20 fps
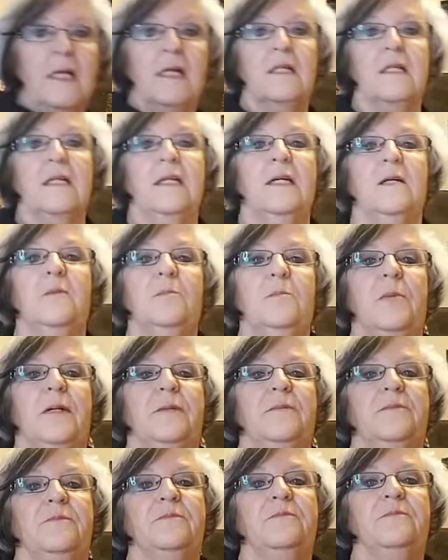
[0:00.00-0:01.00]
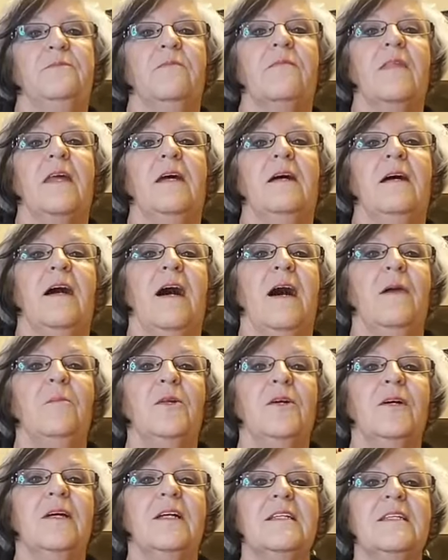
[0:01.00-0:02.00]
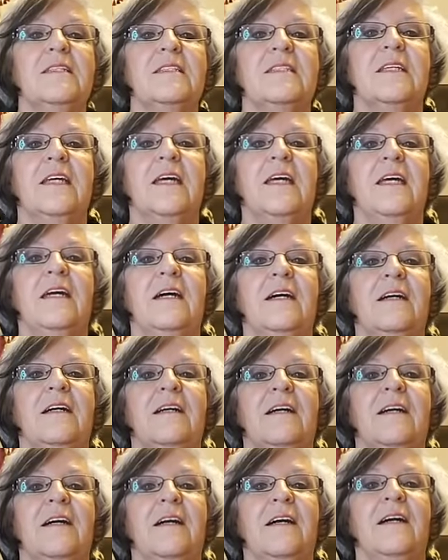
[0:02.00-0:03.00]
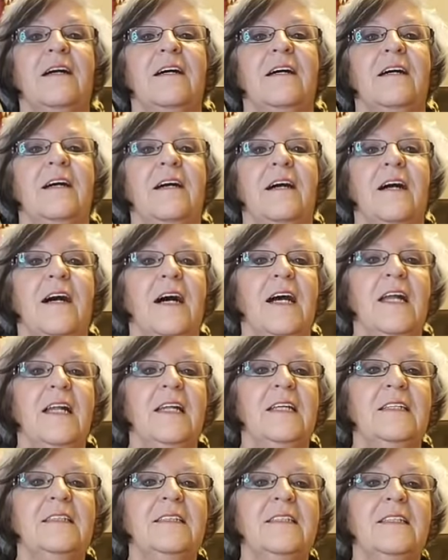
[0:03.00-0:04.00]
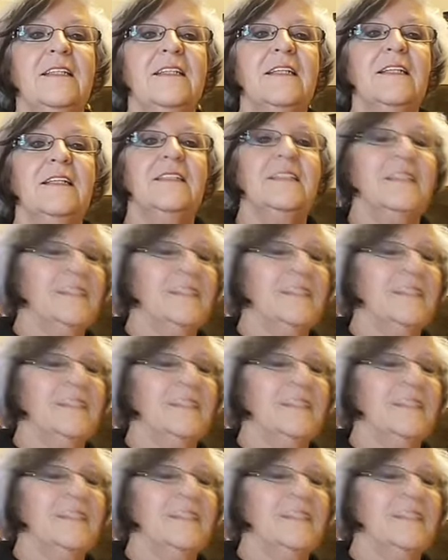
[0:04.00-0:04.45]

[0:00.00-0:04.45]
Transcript: clip. I'm looking to see. Hi, Linda.